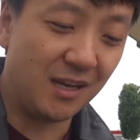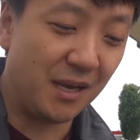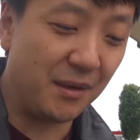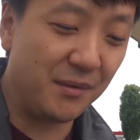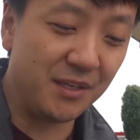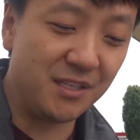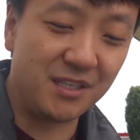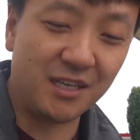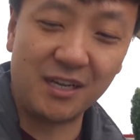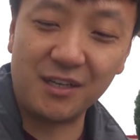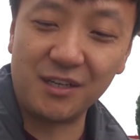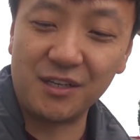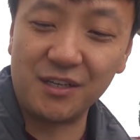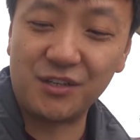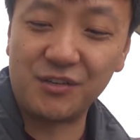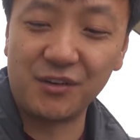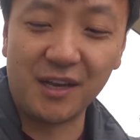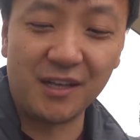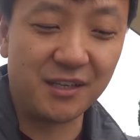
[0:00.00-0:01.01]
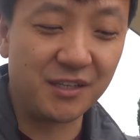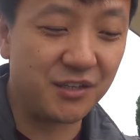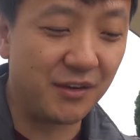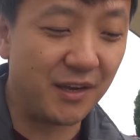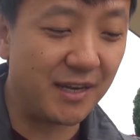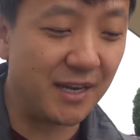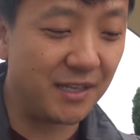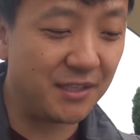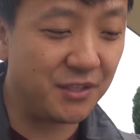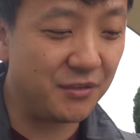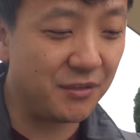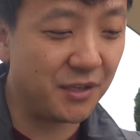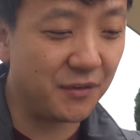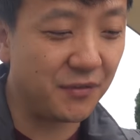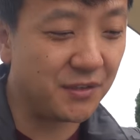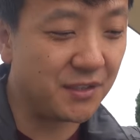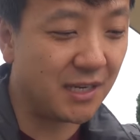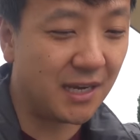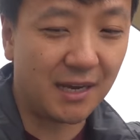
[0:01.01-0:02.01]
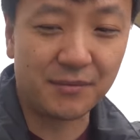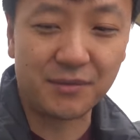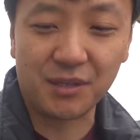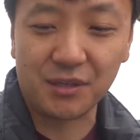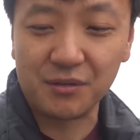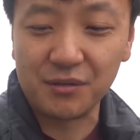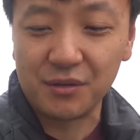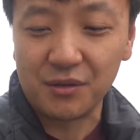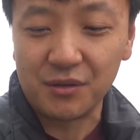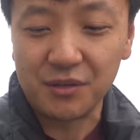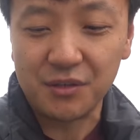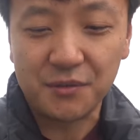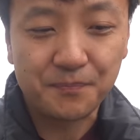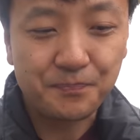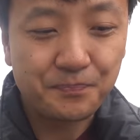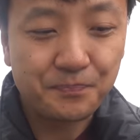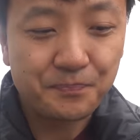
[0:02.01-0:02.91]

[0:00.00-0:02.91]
I'm excited to try this. So I got two different types of noodles.